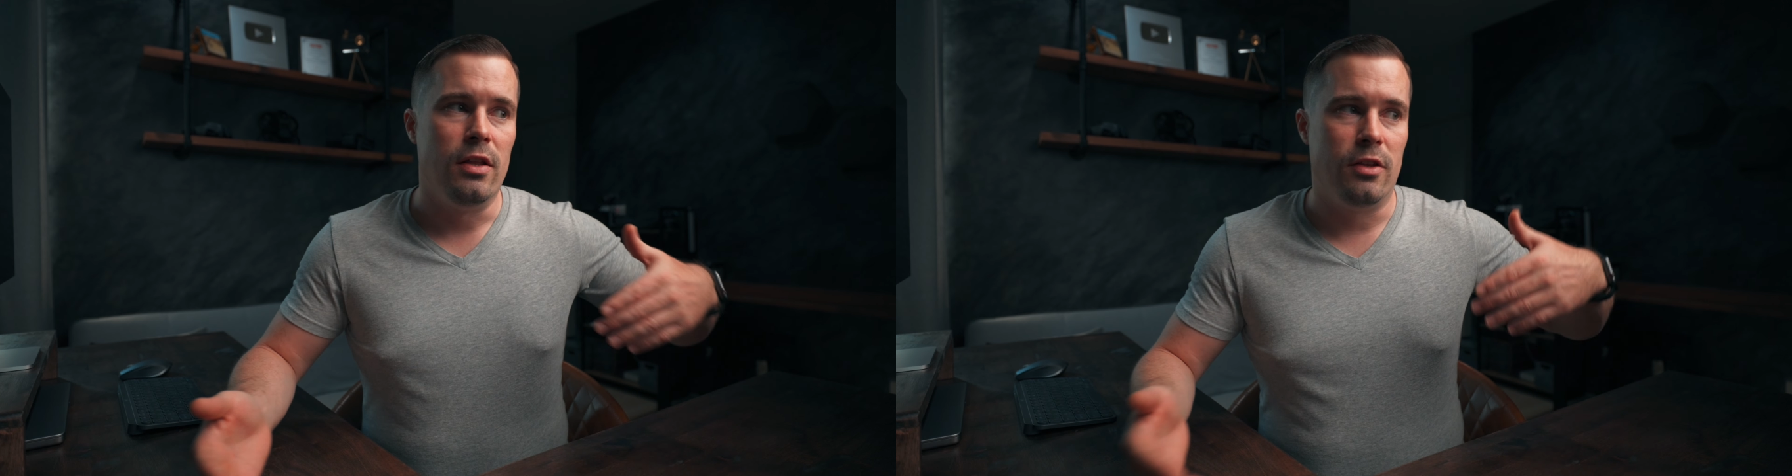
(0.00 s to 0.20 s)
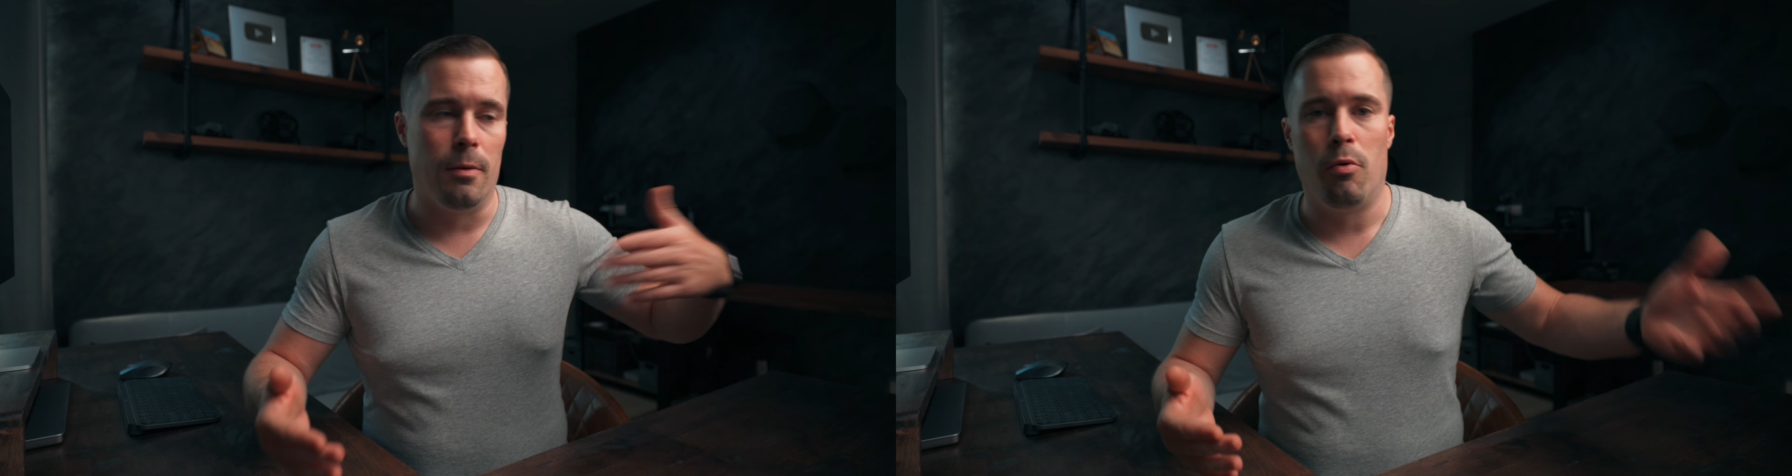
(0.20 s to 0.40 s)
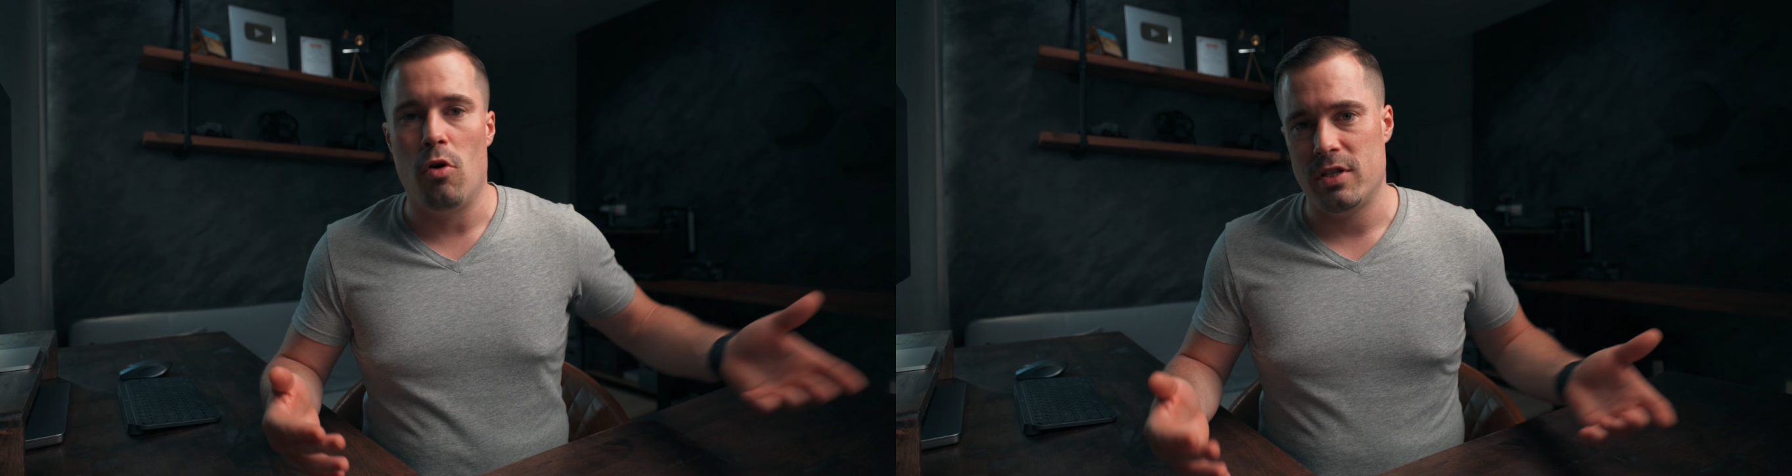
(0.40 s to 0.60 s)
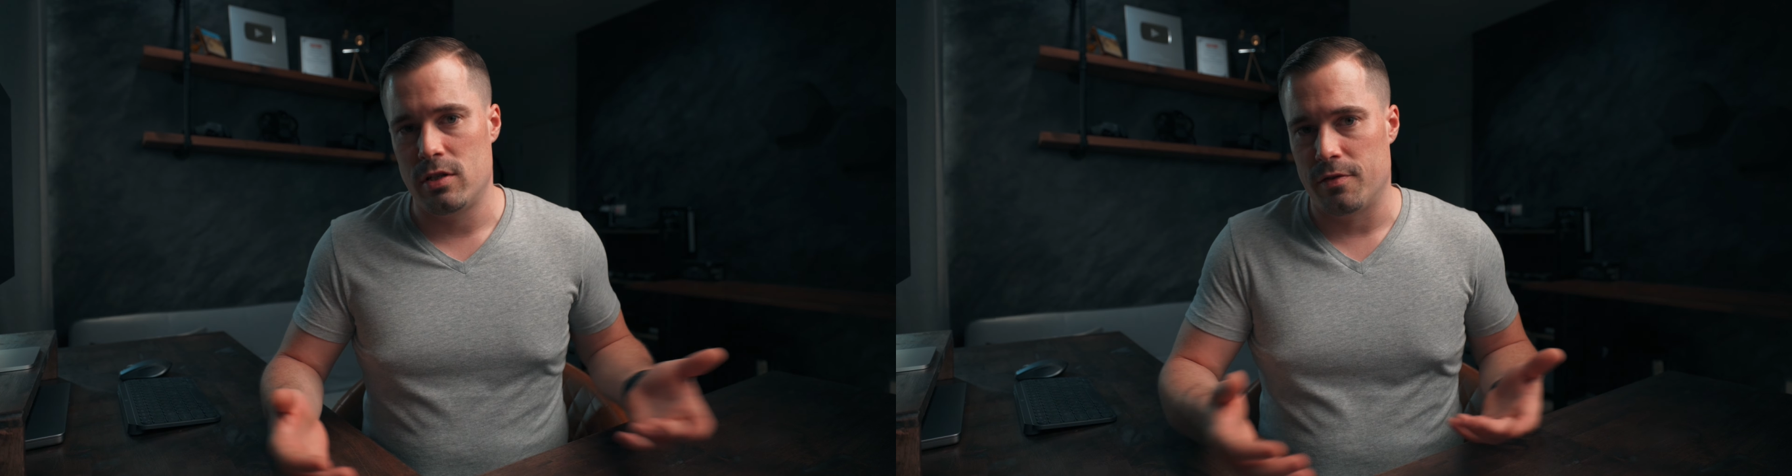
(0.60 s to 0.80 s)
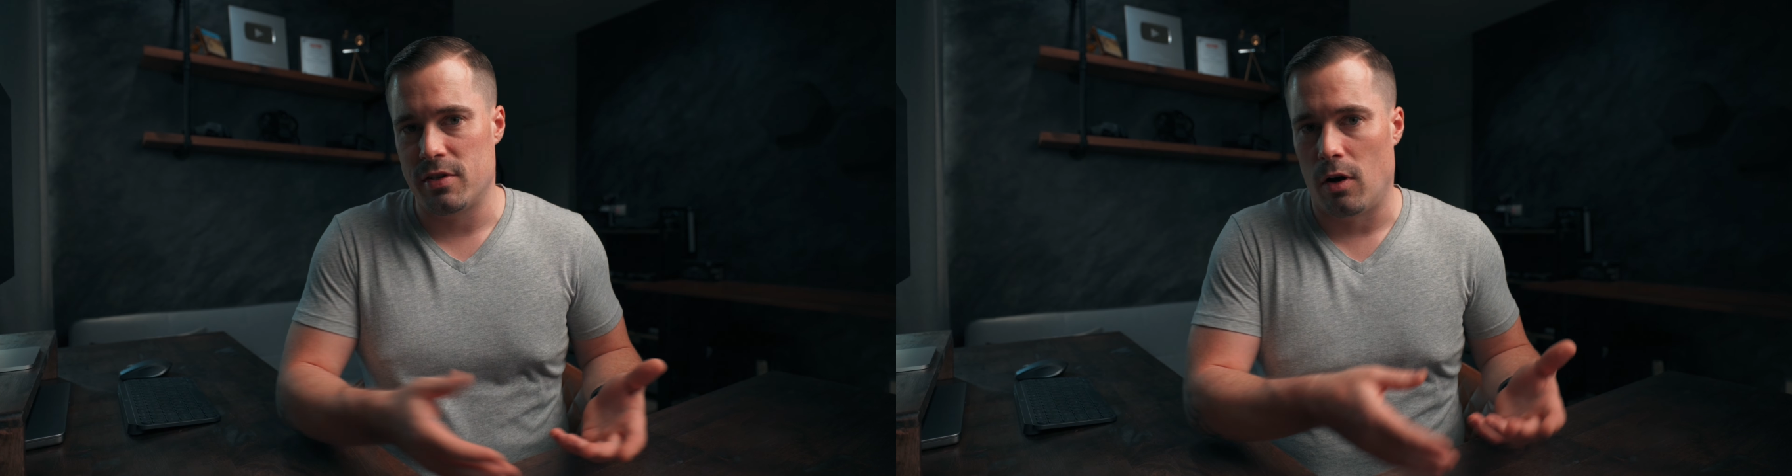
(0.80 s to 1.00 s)
the
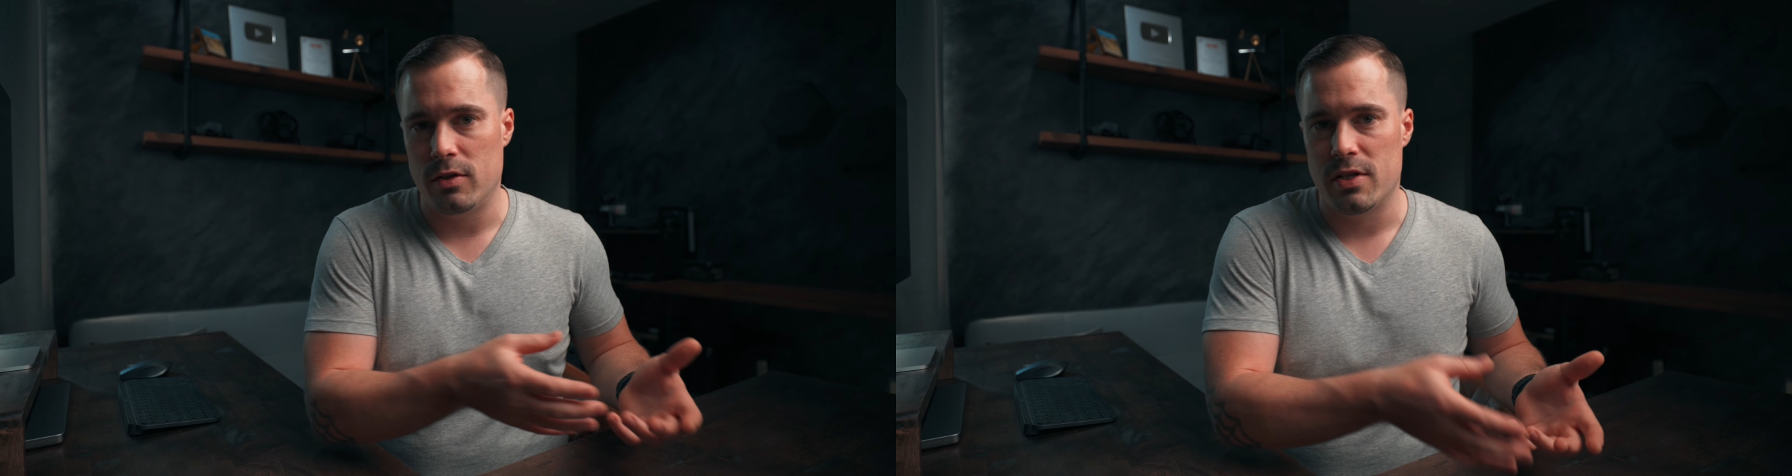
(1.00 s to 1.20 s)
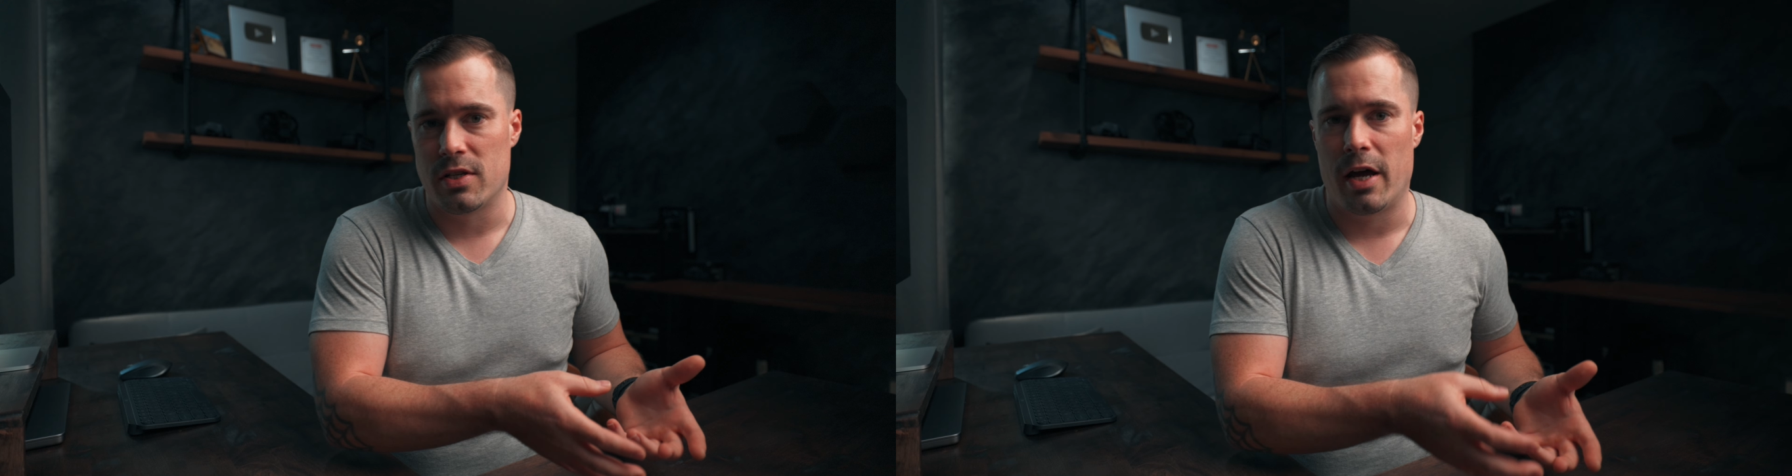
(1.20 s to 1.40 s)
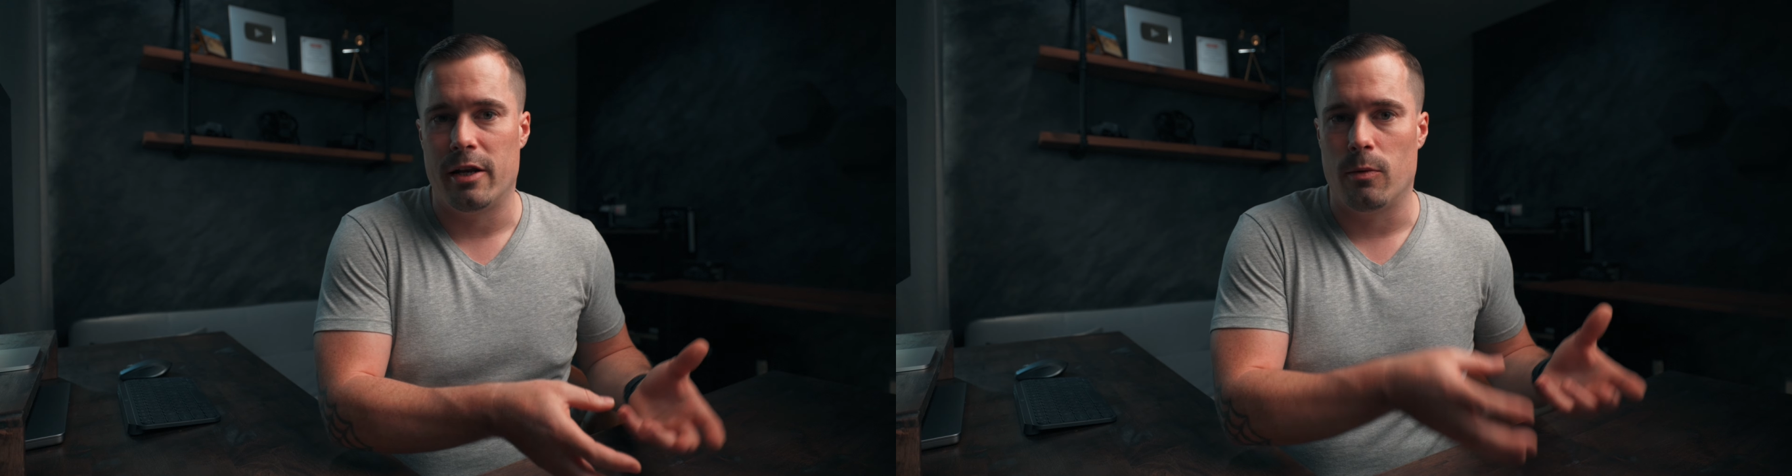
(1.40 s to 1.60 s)
importance of sound designing